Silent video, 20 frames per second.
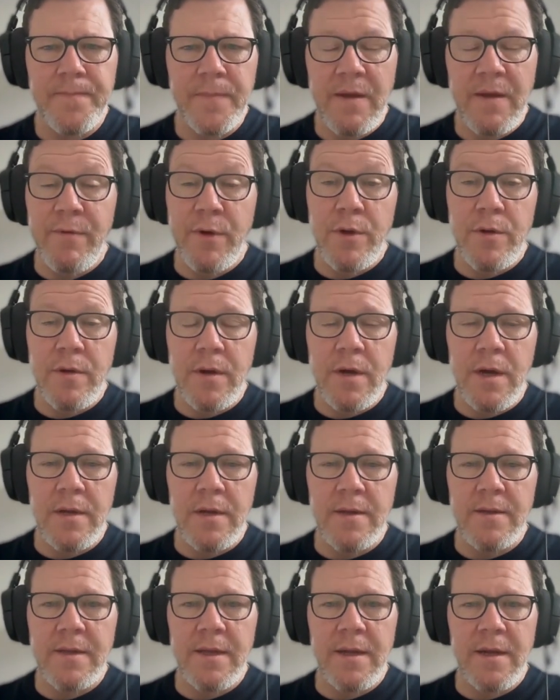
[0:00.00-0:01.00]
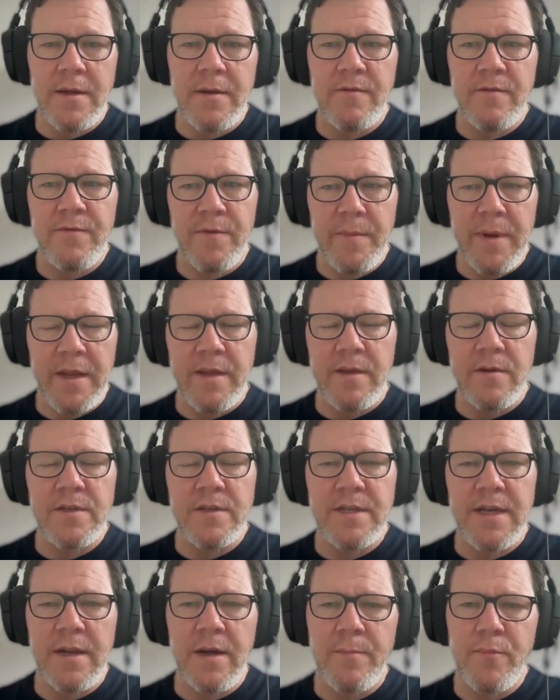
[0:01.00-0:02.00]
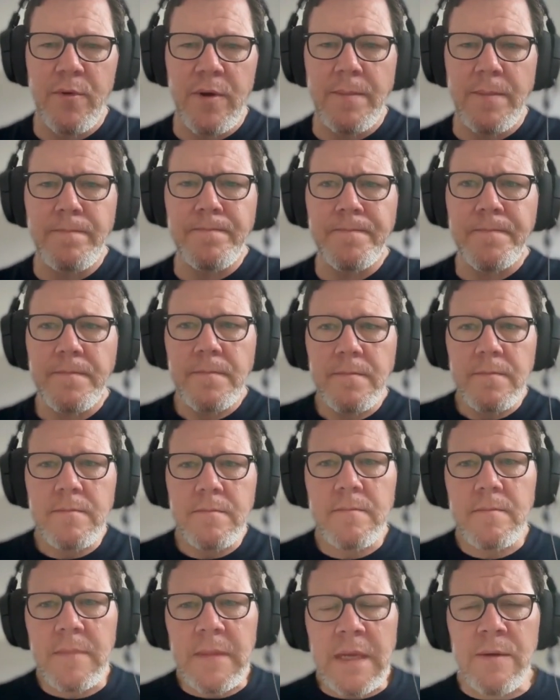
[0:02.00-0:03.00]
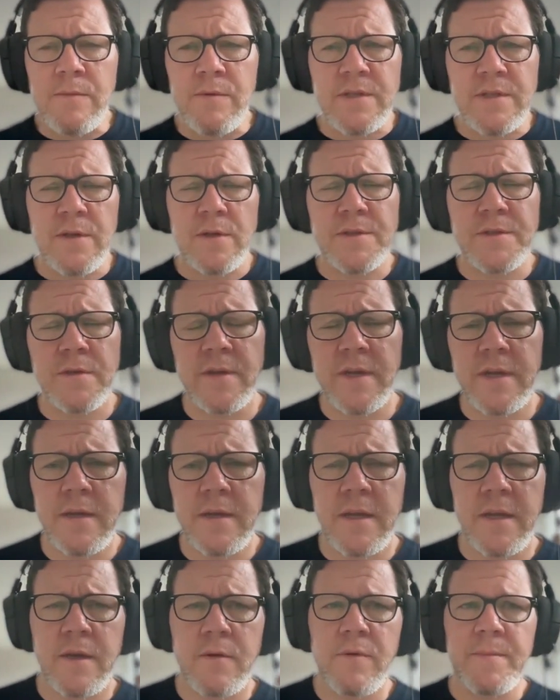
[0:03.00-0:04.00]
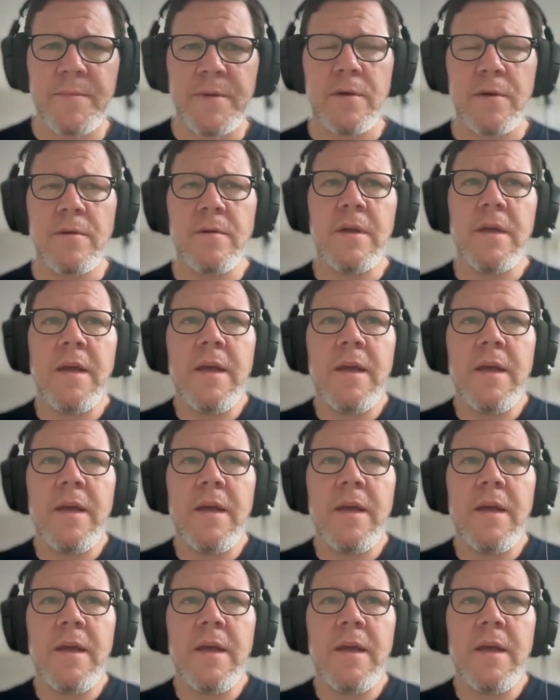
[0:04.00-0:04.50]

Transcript: very good colleague that I knew for many years at Opera, who was also in crypto.